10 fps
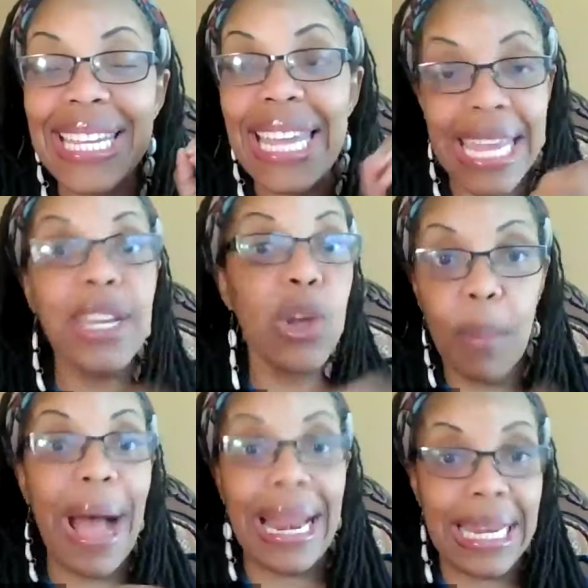in
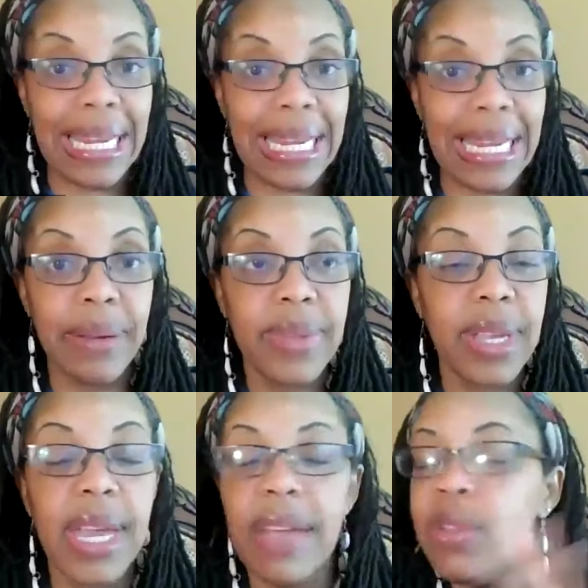your body.
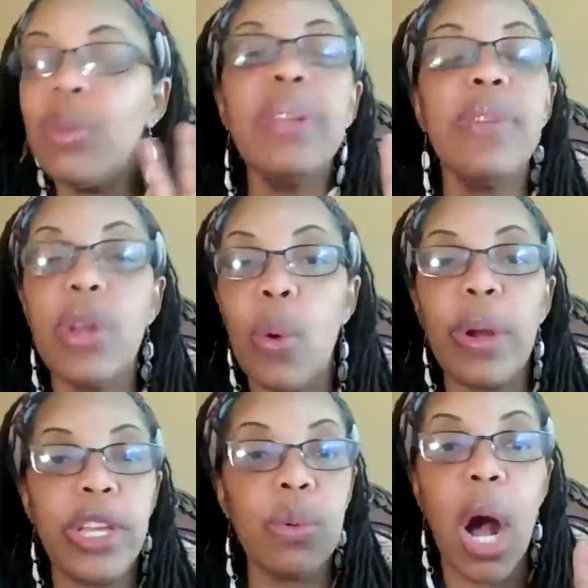If you don't even
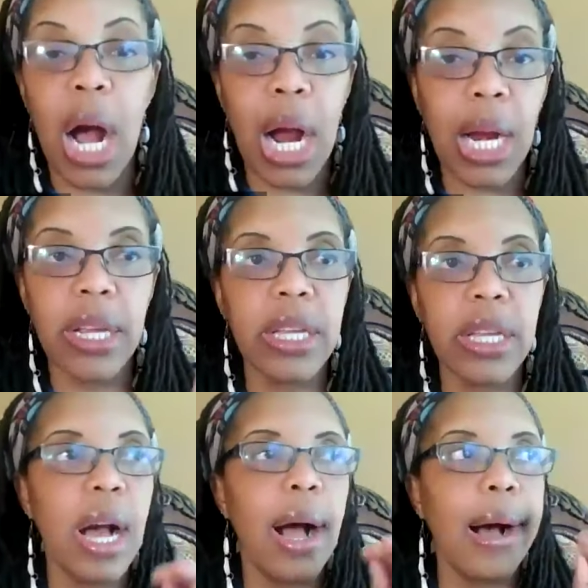know where you are,
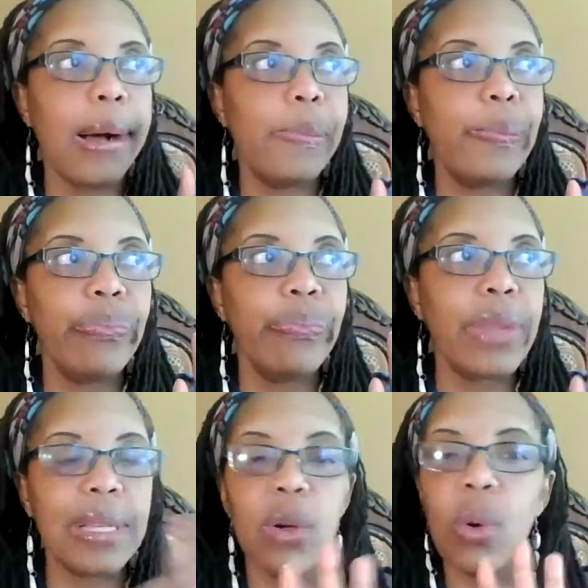
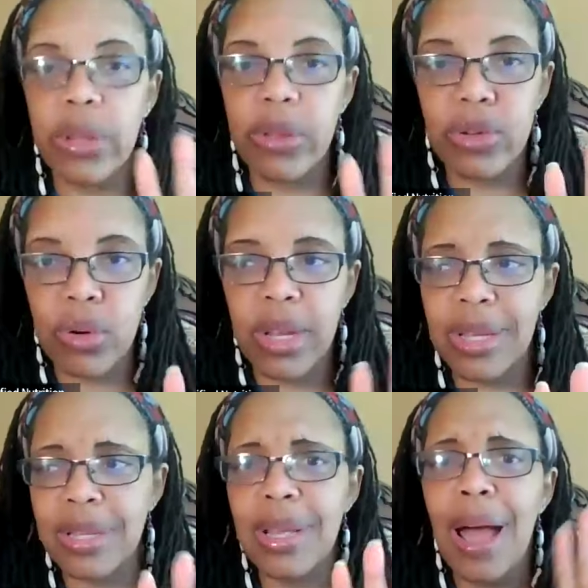that's a whole nother story
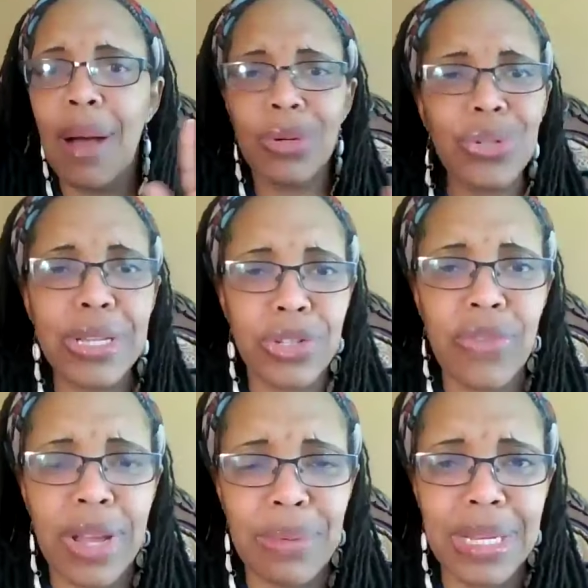because I want you to get
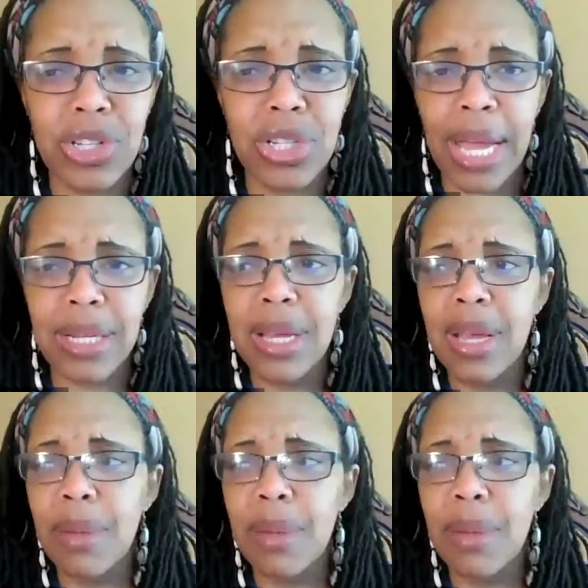your vitamin D checked.